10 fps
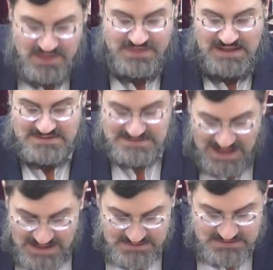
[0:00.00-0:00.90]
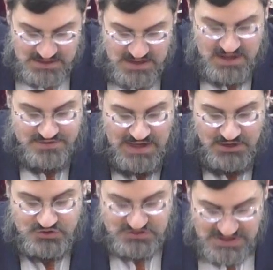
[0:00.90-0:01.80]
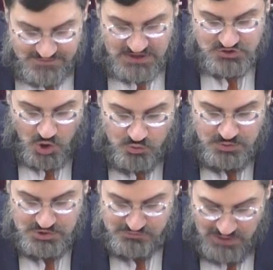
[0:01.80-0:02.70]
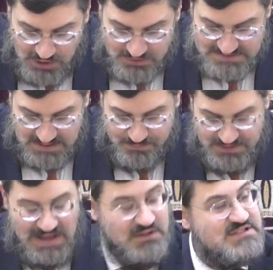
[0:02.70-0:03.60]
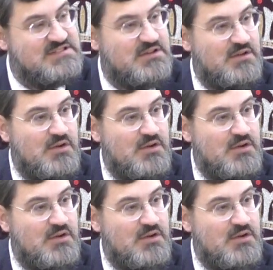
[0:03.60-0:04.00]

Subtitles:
that says that ksiva is only when you write on something else,